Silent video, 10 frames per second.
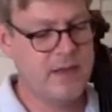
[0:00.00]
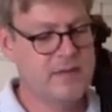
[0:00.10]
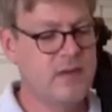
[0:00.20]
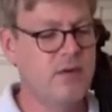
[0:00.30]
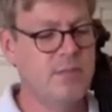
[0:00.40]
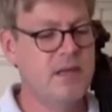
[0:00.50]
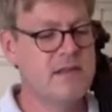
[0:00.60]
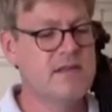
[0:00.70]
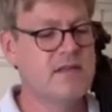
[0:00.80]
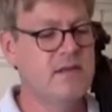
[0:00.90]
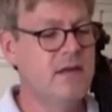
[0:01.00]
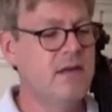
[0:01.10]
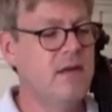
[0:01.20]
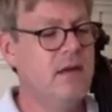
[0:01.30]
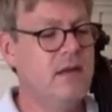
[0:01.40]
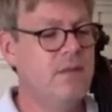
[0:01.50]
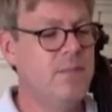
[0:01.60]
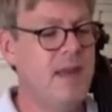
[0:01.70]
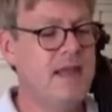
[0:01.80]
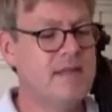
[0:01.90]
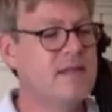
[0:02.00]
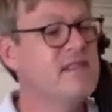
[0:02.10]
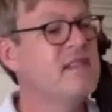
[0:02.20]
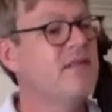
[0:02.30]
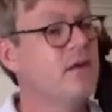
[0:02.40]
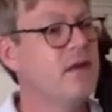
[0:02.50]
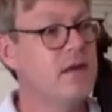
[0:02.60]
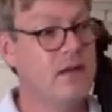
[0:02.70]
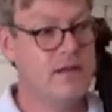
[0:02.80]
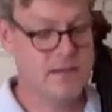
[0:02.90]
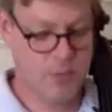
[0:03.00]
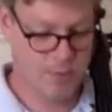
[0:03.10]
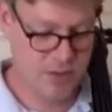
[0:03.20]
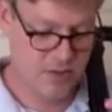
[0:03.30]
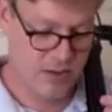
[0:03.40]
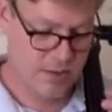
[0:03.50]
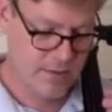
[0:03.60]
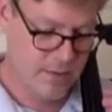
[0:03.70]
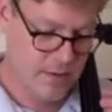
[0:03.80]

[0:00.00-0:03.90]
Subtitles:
as the grippiness in the bass. Let's see if we can get some more pressure here.